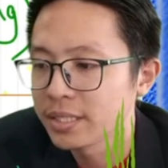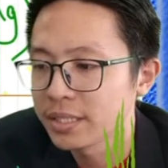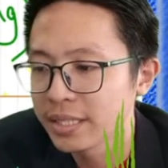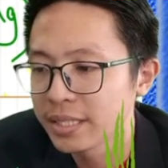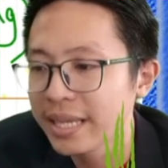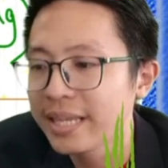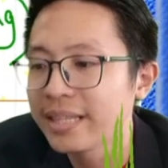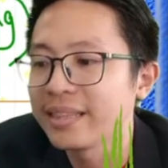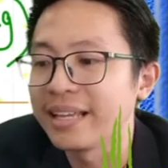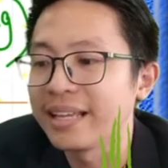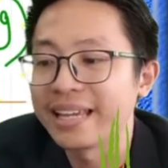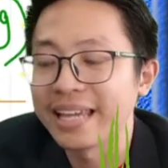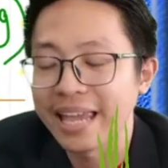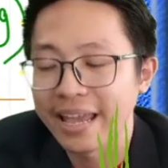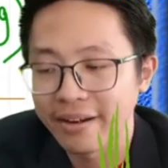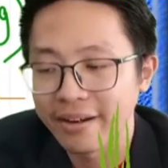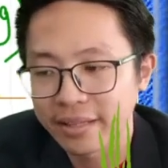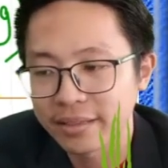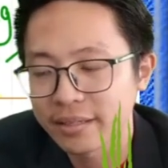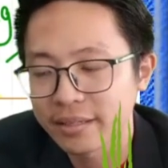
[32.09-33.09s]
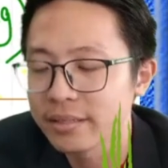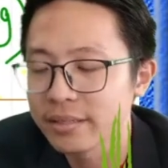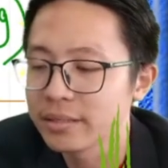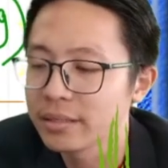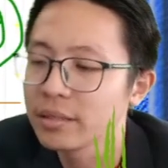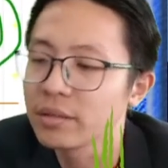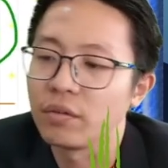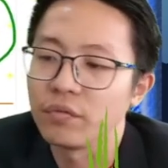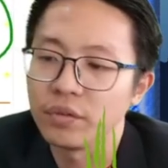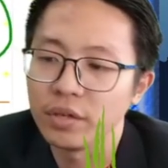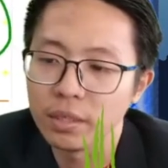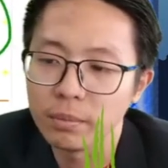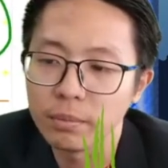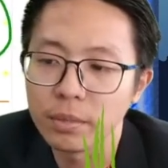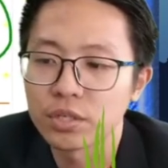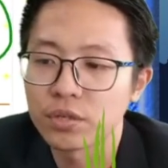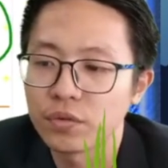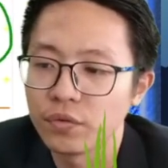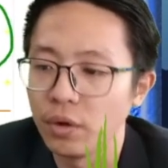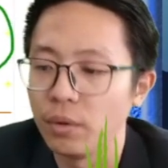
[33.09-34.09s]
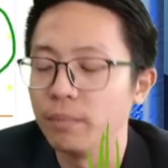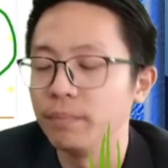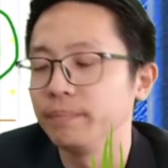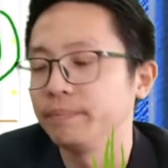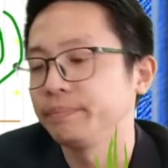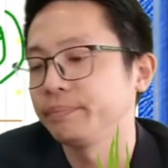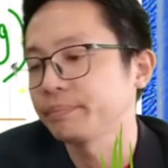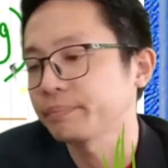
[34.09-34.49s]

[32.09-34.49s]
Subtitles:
state the characteristic of image form.